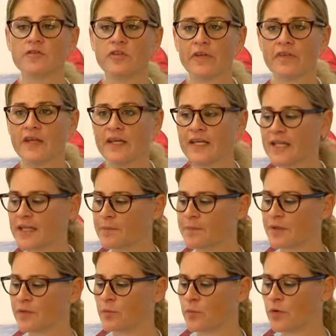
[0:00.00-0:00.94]
Just a little
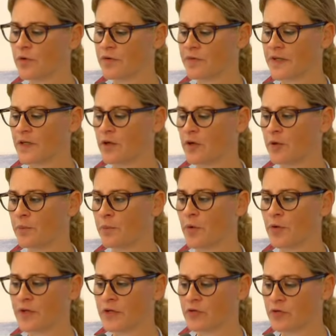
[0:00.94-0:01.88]
bit more still on
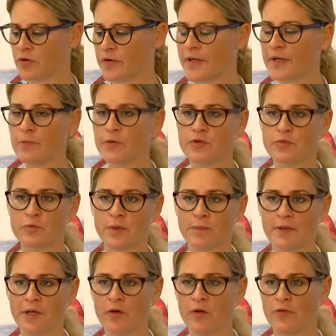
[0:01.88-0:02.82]
monitoring, which
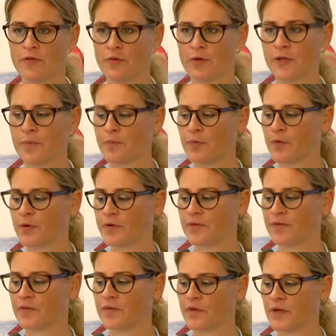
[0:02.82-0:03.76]
will be also an
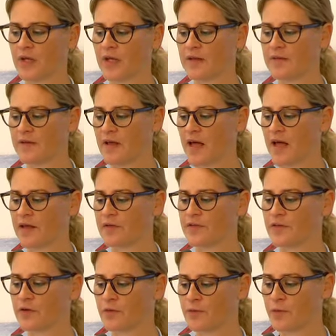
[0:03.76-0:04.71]
important
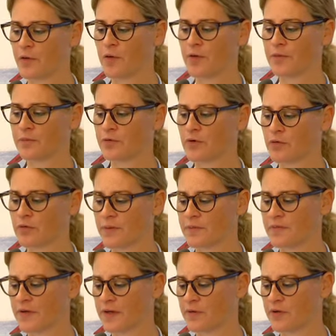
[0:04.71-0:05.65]
task for the
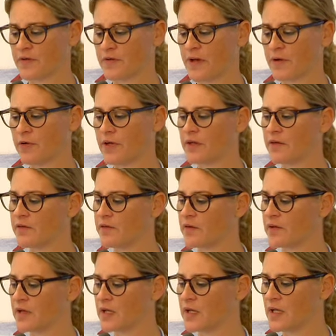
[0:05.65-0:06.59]
program
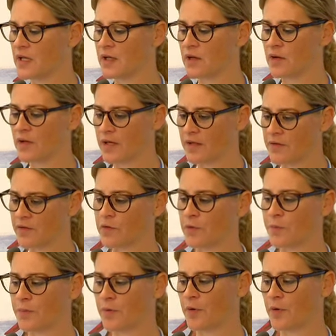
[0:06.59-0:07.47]
secretariat with